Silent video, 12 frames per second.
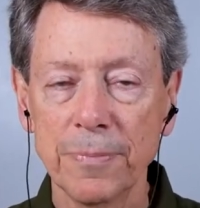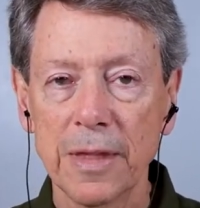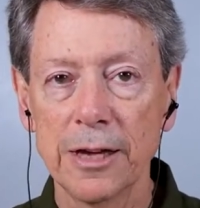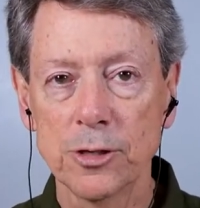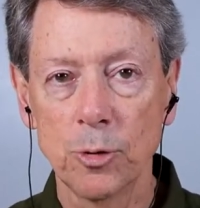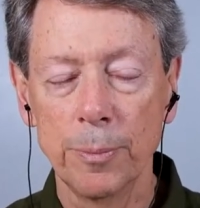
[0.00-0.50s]

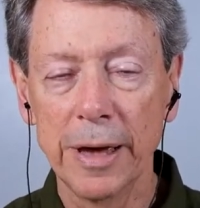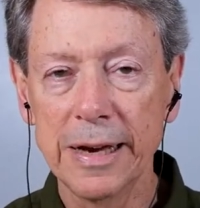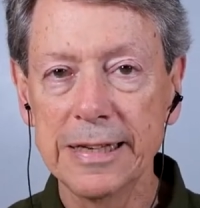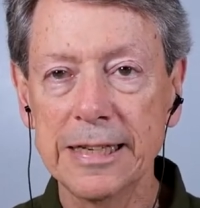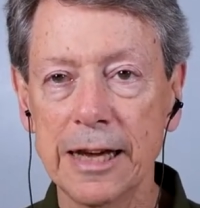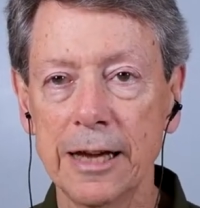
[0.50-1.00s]
as we
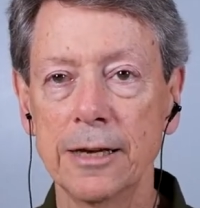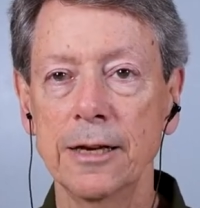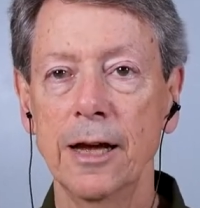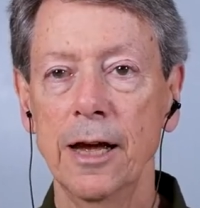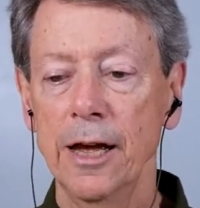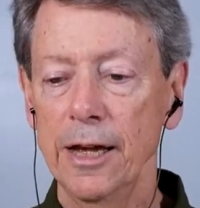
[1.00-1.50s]
meditate
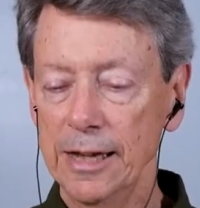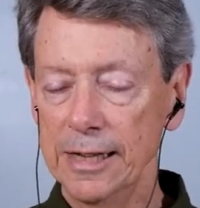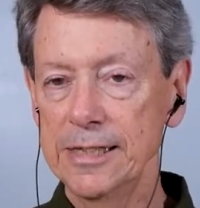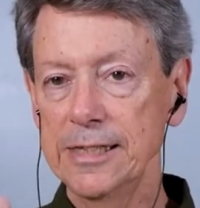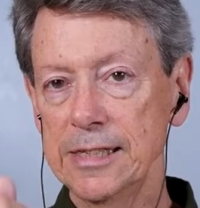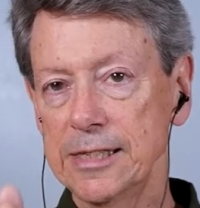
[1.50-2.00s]

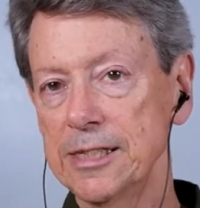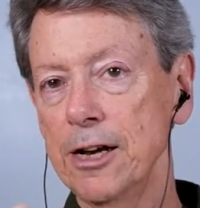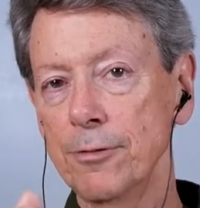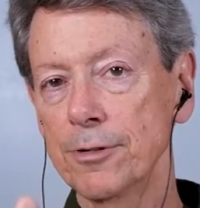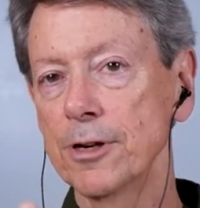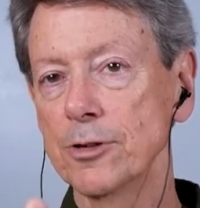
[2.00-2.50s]
is the
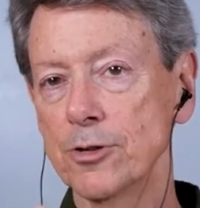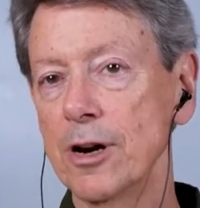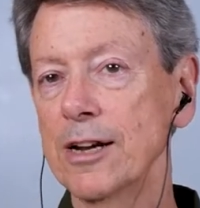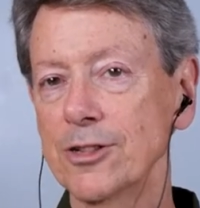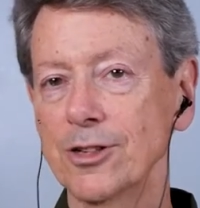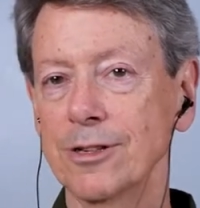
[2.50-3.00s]
self
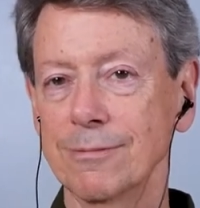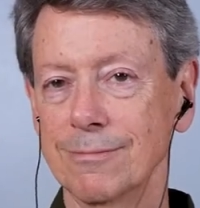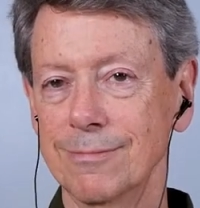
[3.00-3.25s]
contraction.